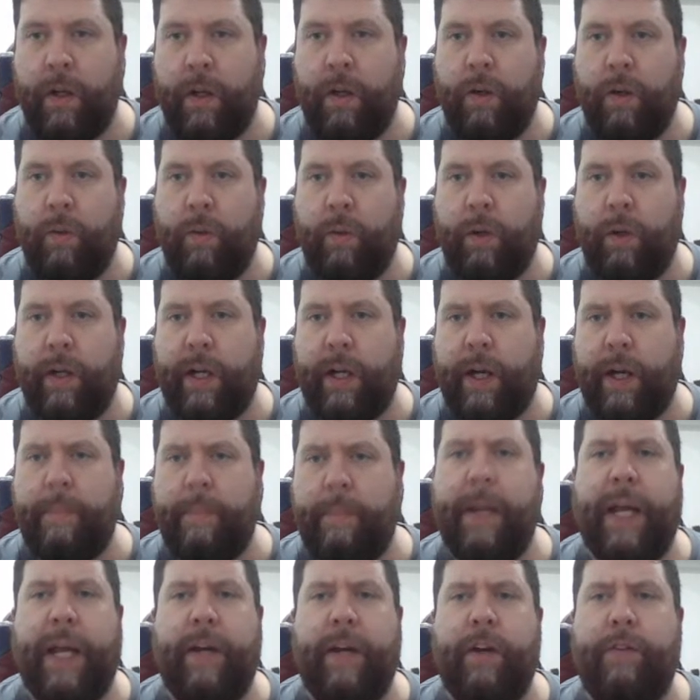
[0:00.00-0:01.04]
What
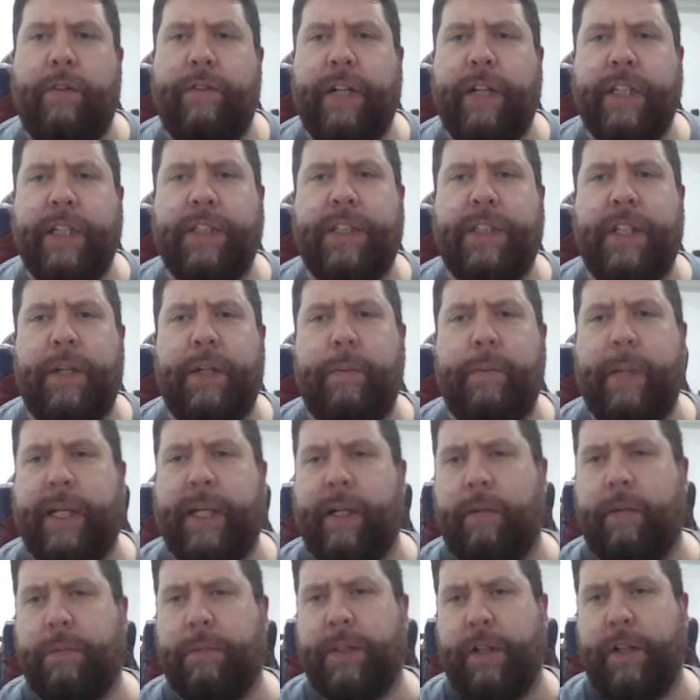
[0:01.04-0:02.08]
Mando figures did you pick
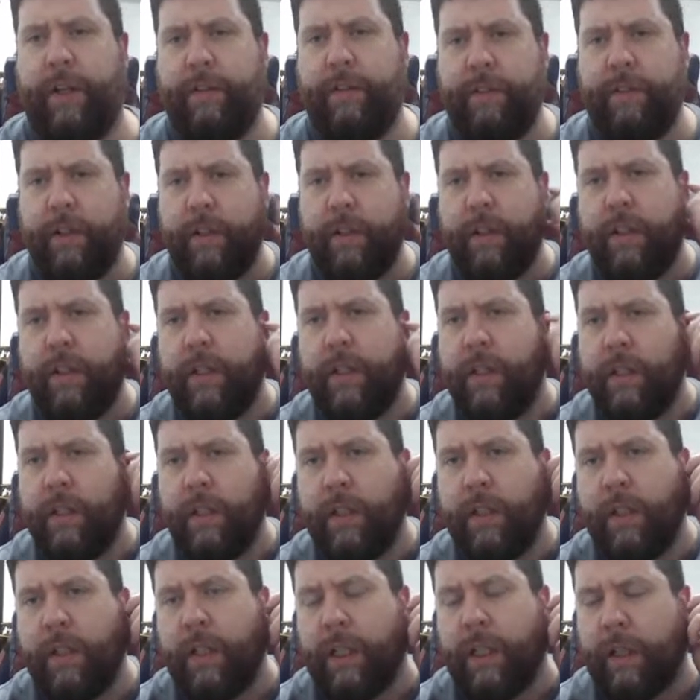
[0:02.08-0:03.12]
up, Soph?
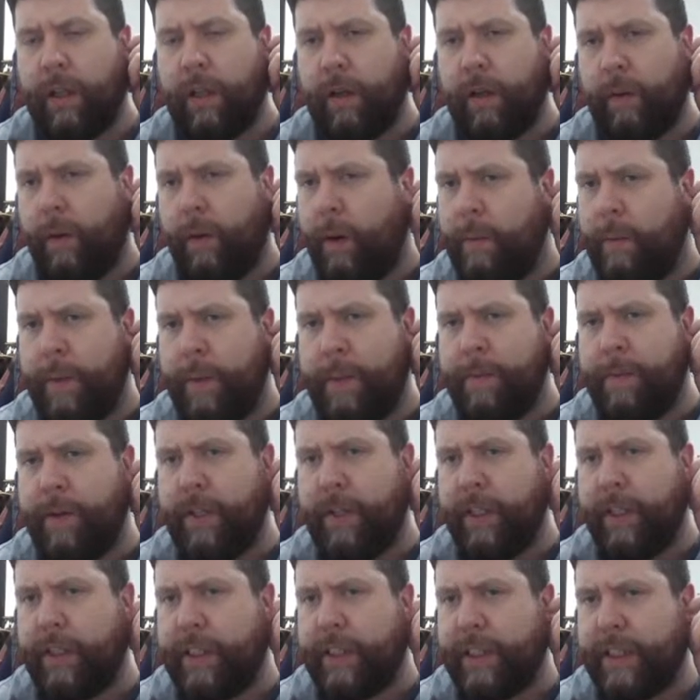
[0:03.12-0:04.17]
I remember
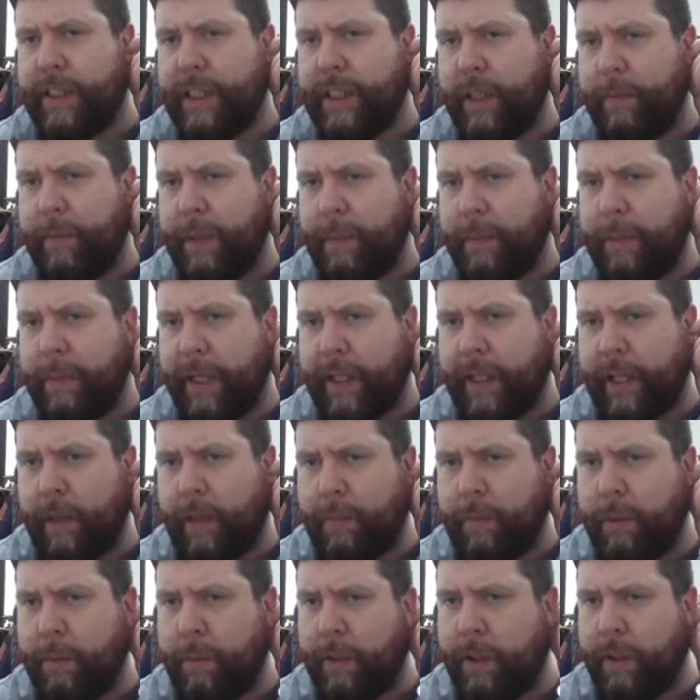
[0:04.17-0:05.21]
you telling me about a
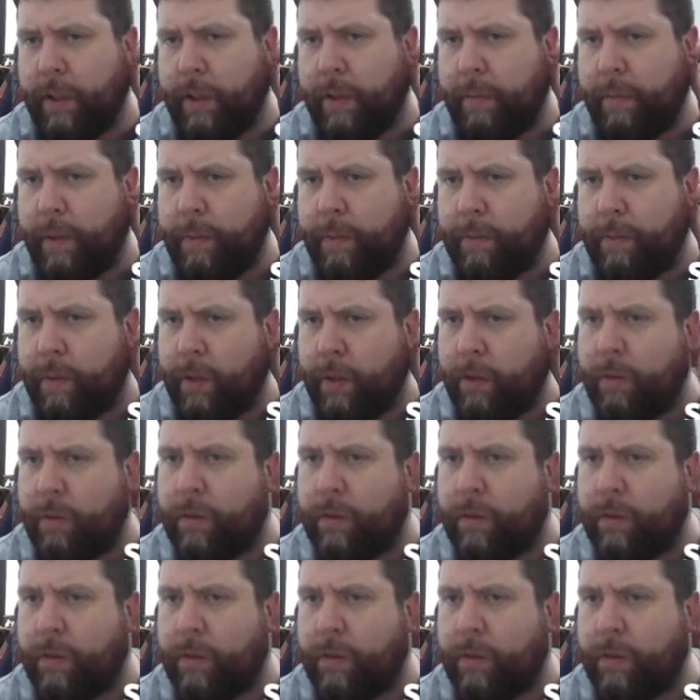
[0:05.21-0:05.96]
couple, but I don't remember more.